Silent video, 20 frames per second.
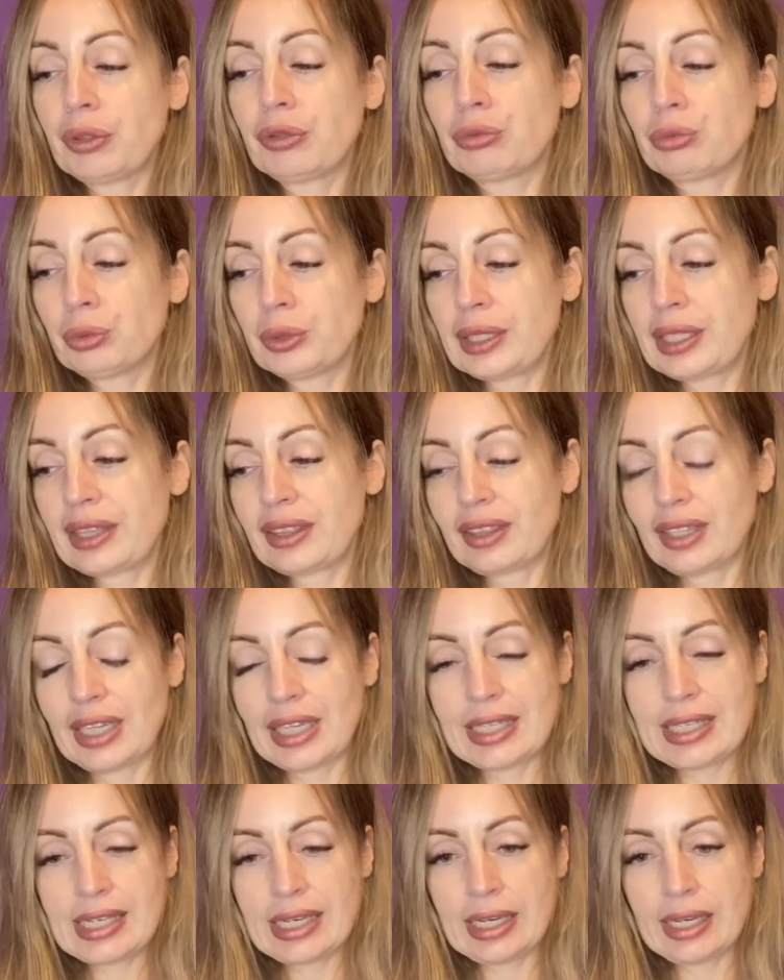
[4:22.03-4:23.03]

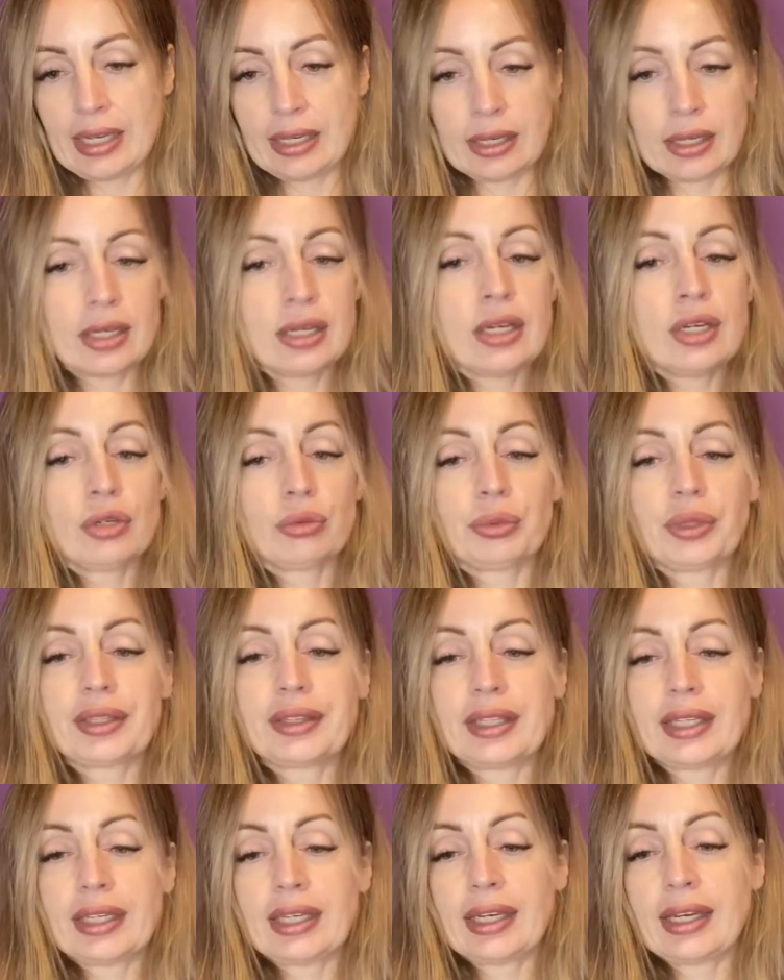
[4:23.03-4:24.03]
rethinking
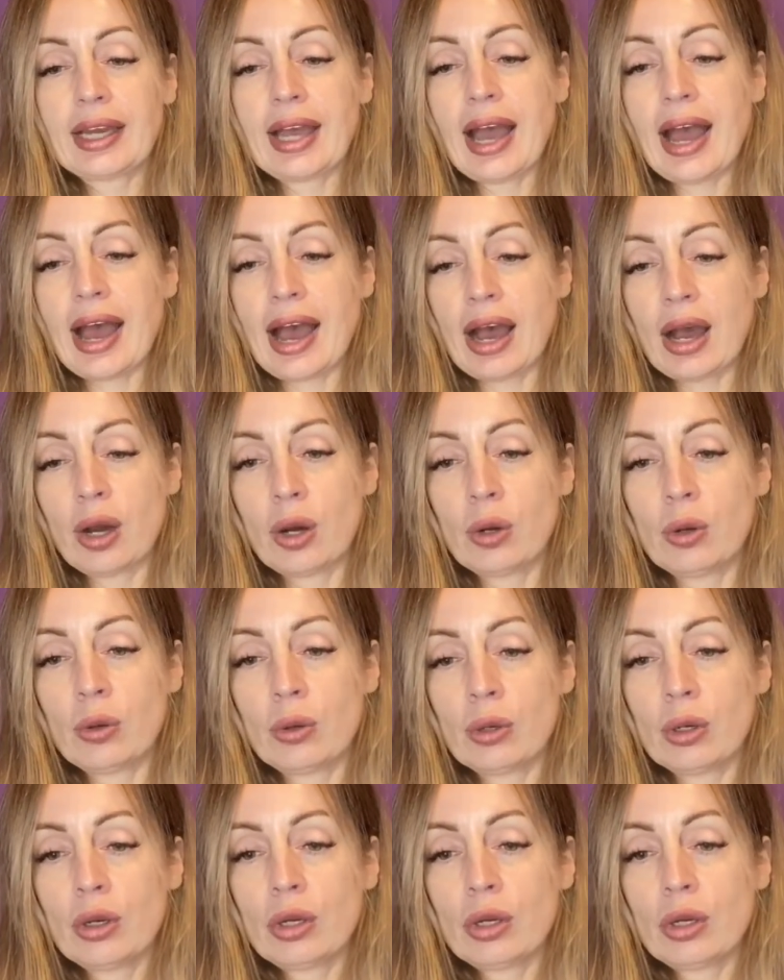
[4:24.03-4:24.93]
how